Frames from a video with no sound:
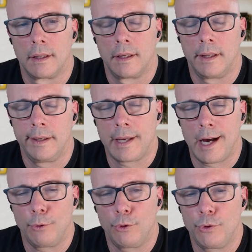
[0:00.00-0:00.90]
And
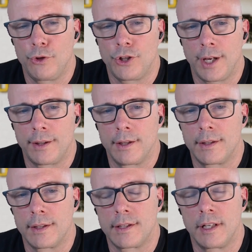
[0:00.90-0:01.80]
how do you check that
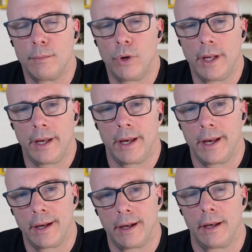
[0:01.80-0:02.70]
the stimuli
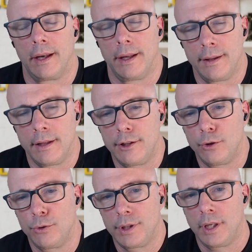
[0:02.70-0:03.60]
and the
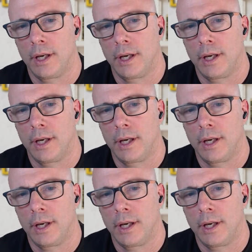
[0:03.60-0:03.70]
DOT